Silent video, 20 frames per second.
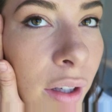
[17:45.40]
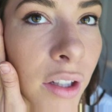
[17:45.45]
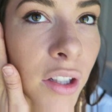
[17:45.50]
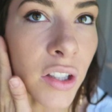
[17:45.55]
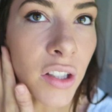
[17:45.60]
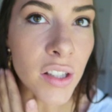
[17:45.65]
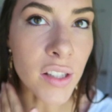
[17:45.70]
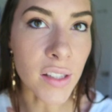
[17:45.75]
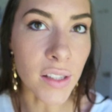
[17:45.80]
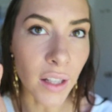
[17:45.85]

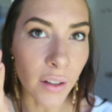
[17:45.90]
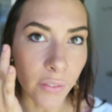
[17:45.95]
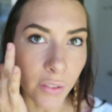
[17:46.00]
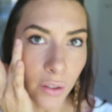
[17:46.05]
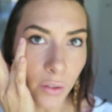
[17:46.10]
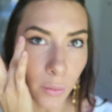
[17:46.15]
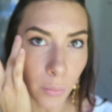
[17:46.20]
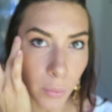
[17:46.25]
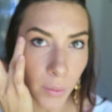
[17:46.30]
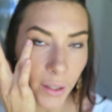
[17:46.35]
You just have a
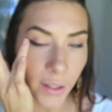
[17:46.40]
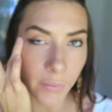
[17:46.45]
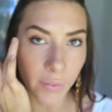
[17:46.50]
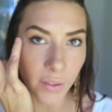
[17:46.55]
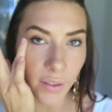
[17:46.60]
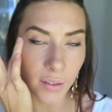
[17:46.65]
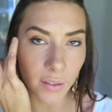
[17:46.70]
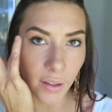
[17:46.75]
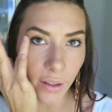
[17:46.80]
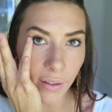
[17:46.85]
little play with
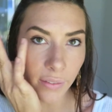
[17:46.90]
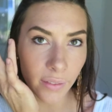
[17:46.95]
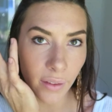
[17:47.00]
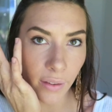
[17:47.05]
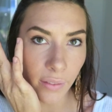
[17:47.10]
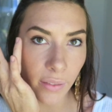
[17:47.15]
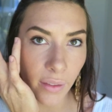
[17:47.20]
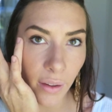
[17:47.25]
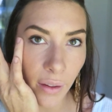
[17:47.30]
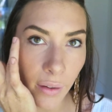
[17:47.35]
it like
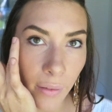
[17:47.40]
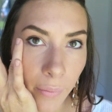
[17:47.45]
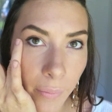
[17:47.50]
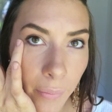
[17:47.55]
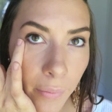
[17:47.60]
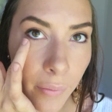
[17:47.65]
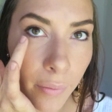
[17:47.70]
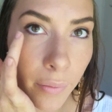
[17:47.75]
that there.